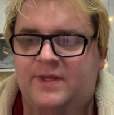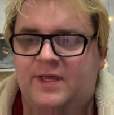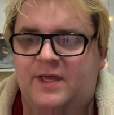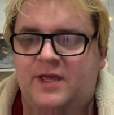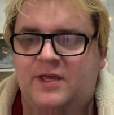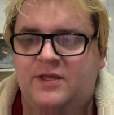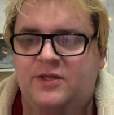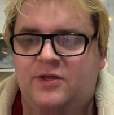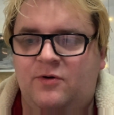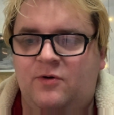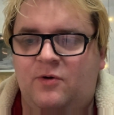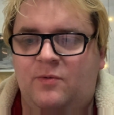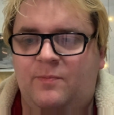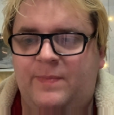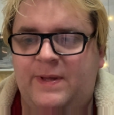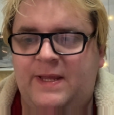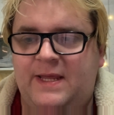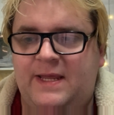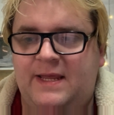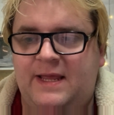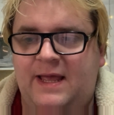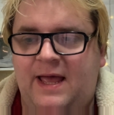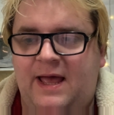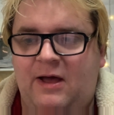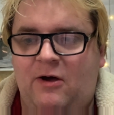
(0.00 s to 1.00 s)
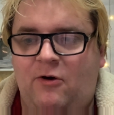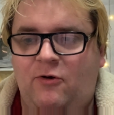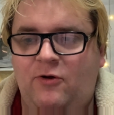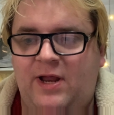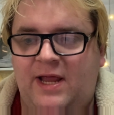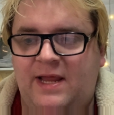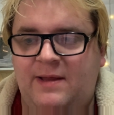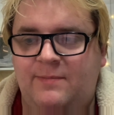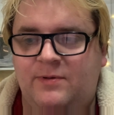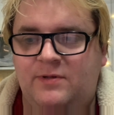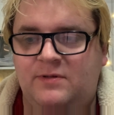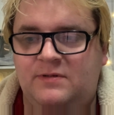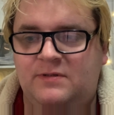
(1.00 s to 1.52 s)
You'll be
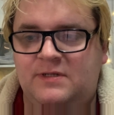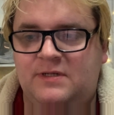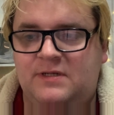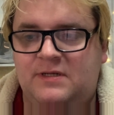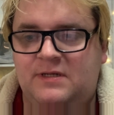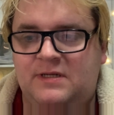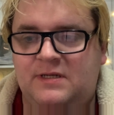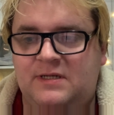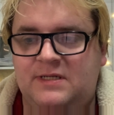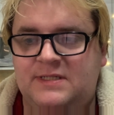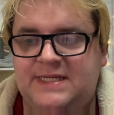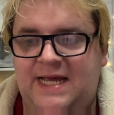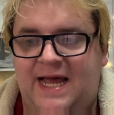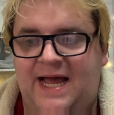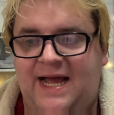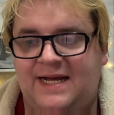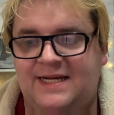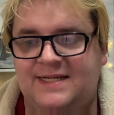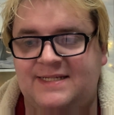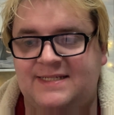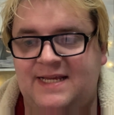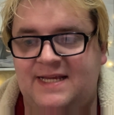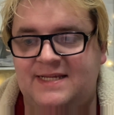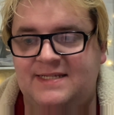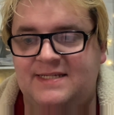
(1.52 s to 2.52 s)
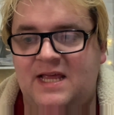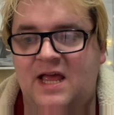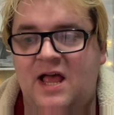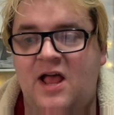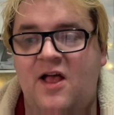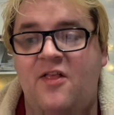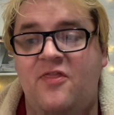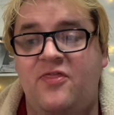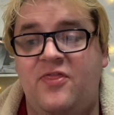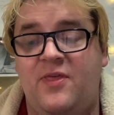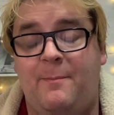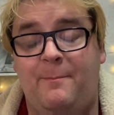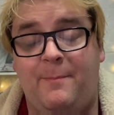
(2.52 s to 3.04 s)
unable to access
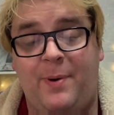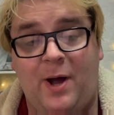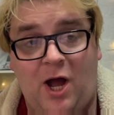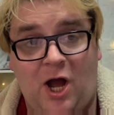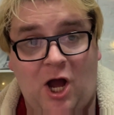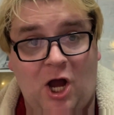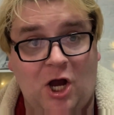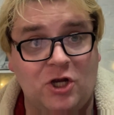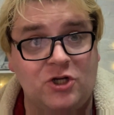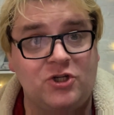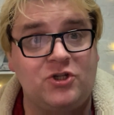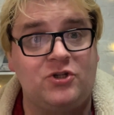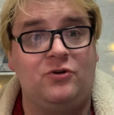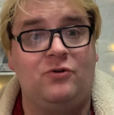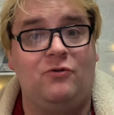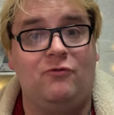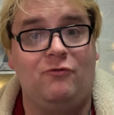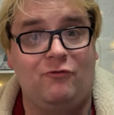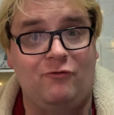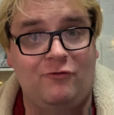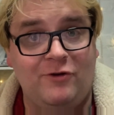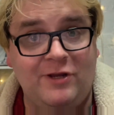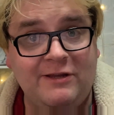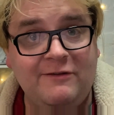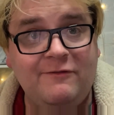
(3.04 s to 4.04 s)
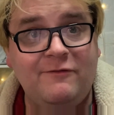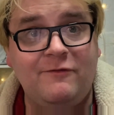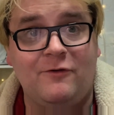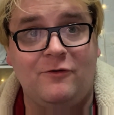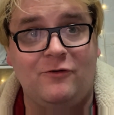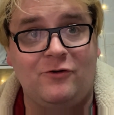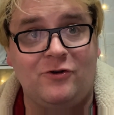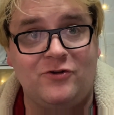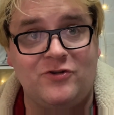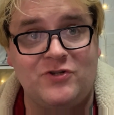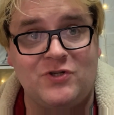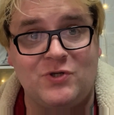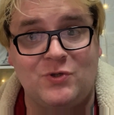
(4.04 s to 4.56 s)
the partial
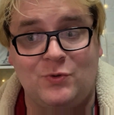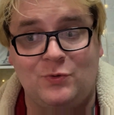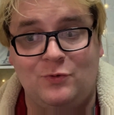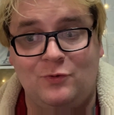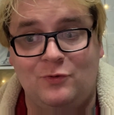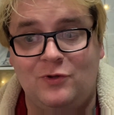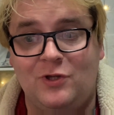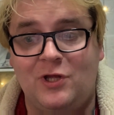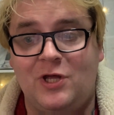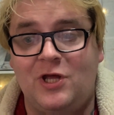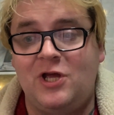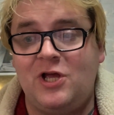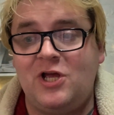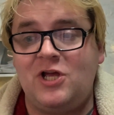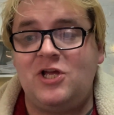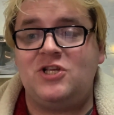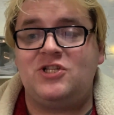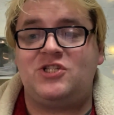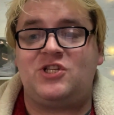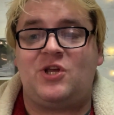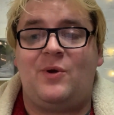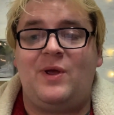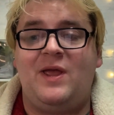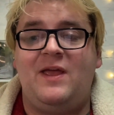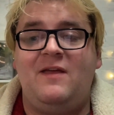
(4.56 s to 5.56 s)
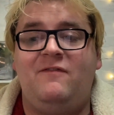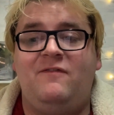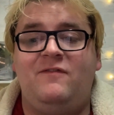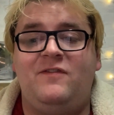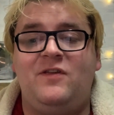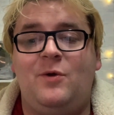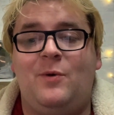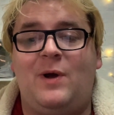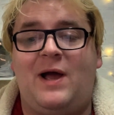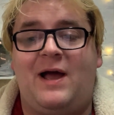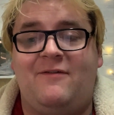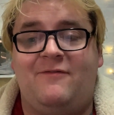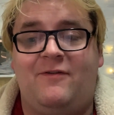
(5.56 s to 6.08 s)
refund tool. So if
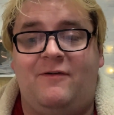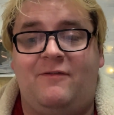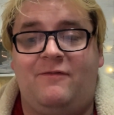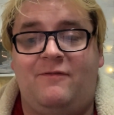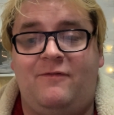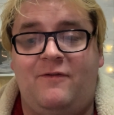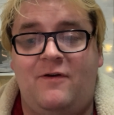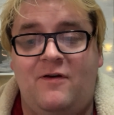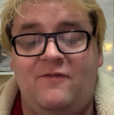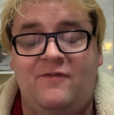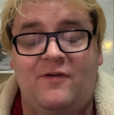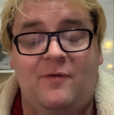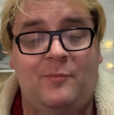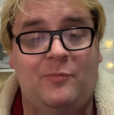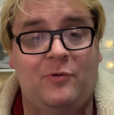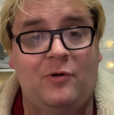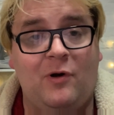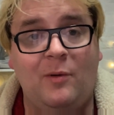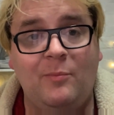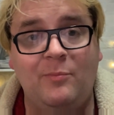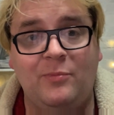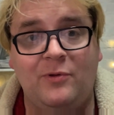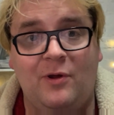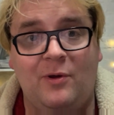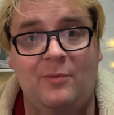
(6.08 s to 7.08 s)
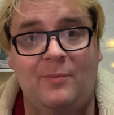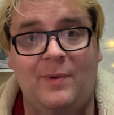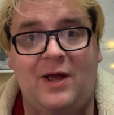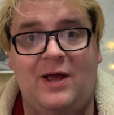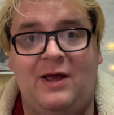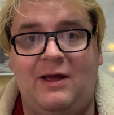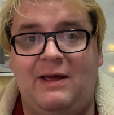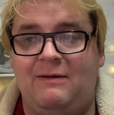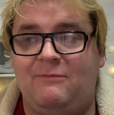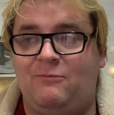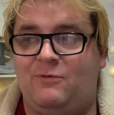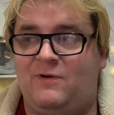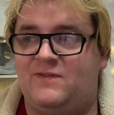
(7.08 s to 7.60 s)
you have a further problem
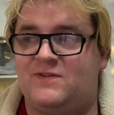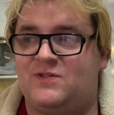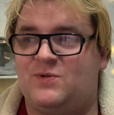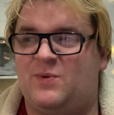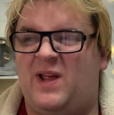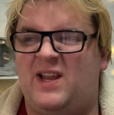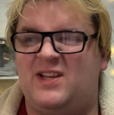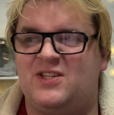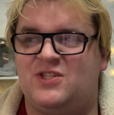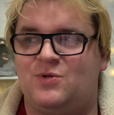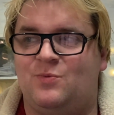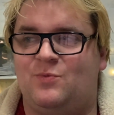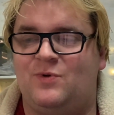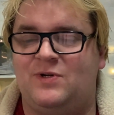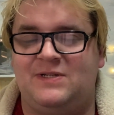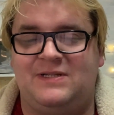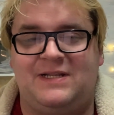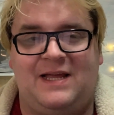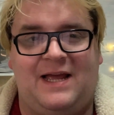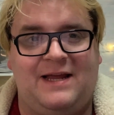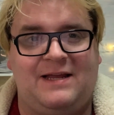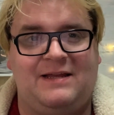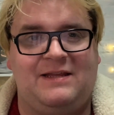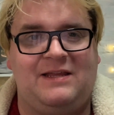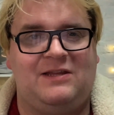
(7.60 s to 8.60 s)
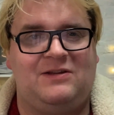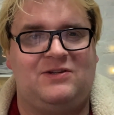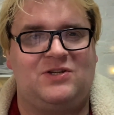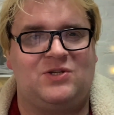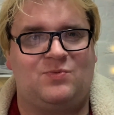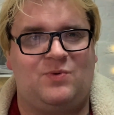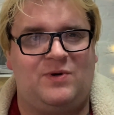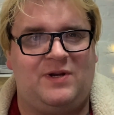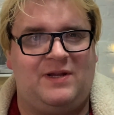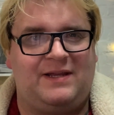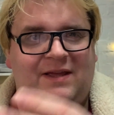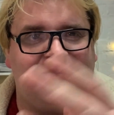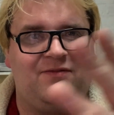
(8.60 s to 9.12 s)
with someone and someone like you just
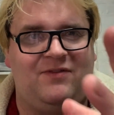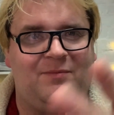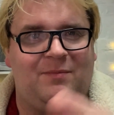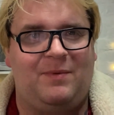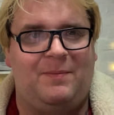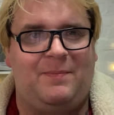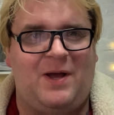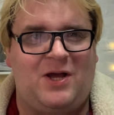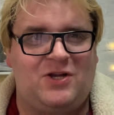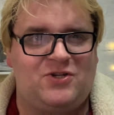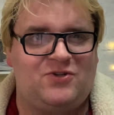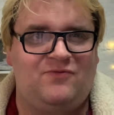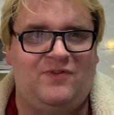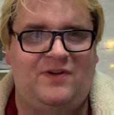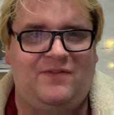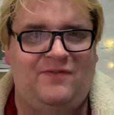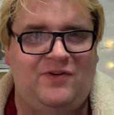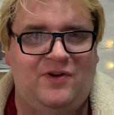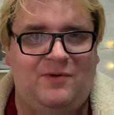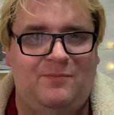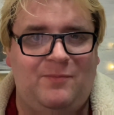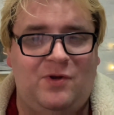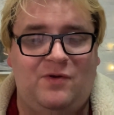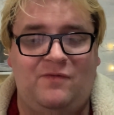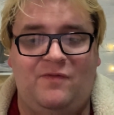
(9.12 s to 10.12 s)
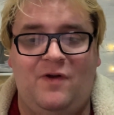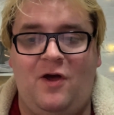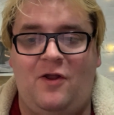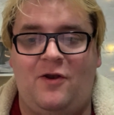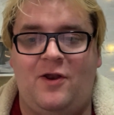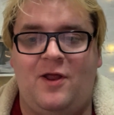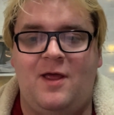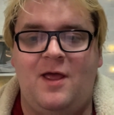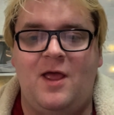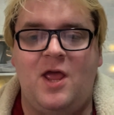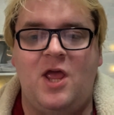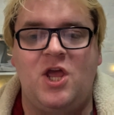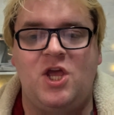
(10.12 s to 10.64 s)
want to give them a partial refund and move on,
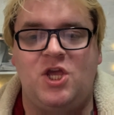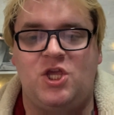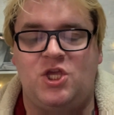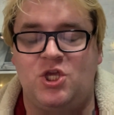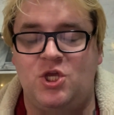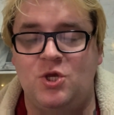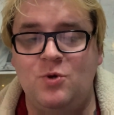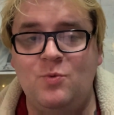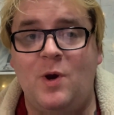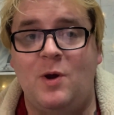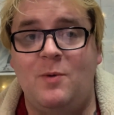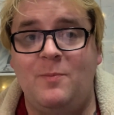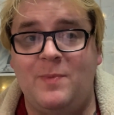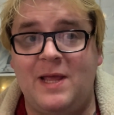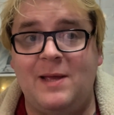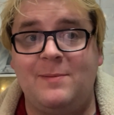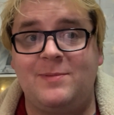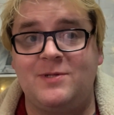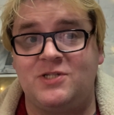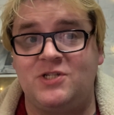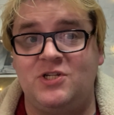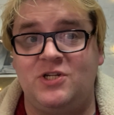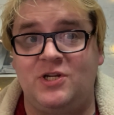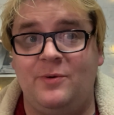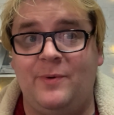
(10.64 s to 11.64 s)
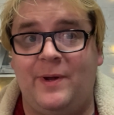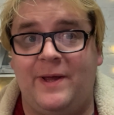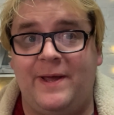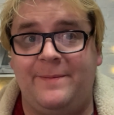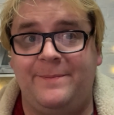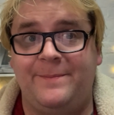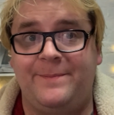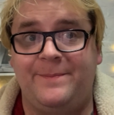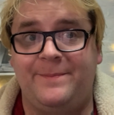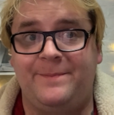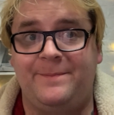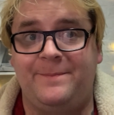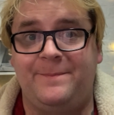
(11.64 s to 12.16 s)
you won't be able to do it.
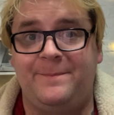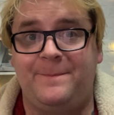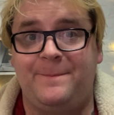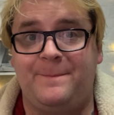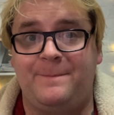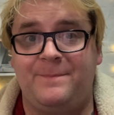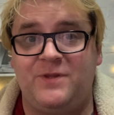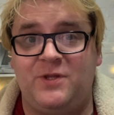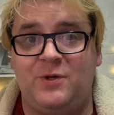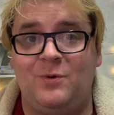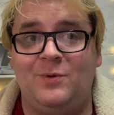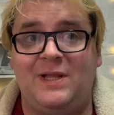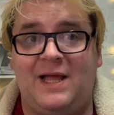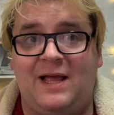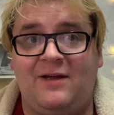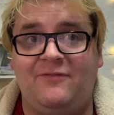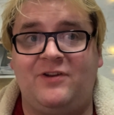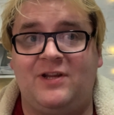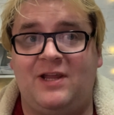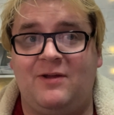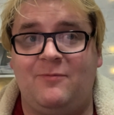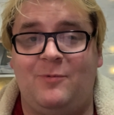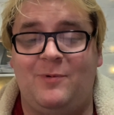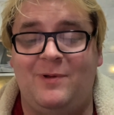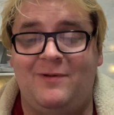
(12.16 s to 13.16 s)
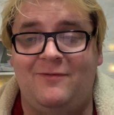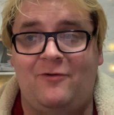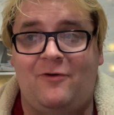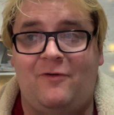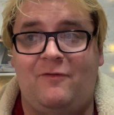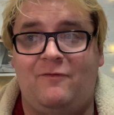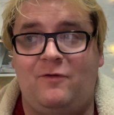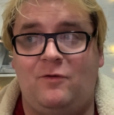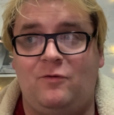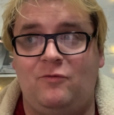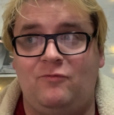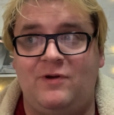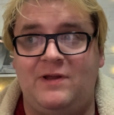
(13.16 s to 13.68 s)
You'll have to give them either a
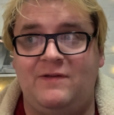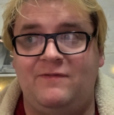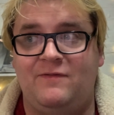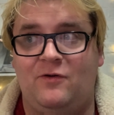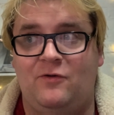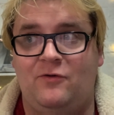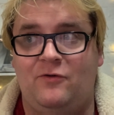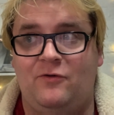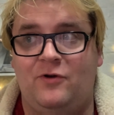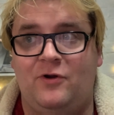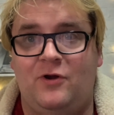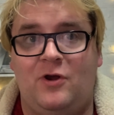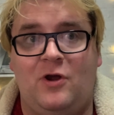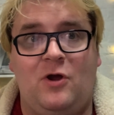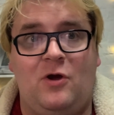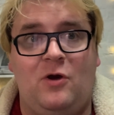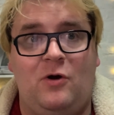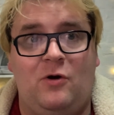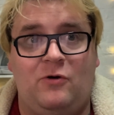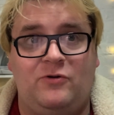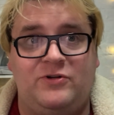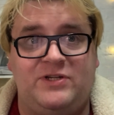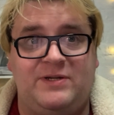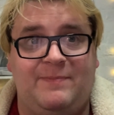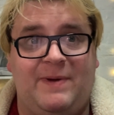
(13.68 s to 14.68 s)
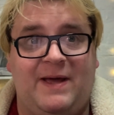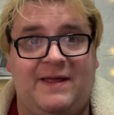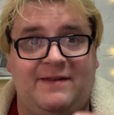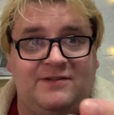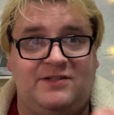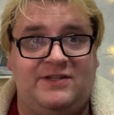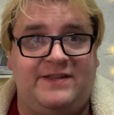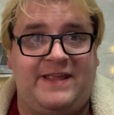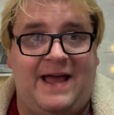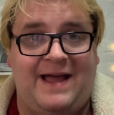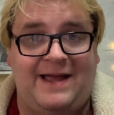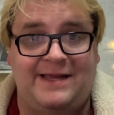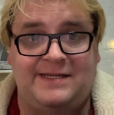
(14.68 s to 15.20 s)
full refund or demand
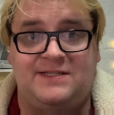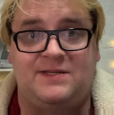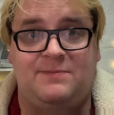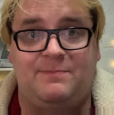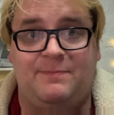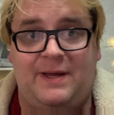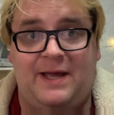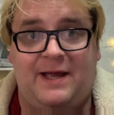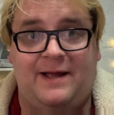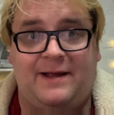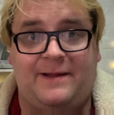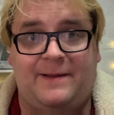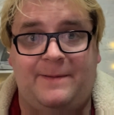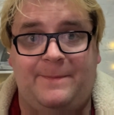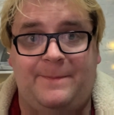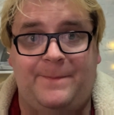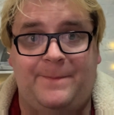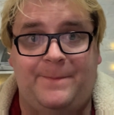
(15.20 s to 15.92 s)
that item back.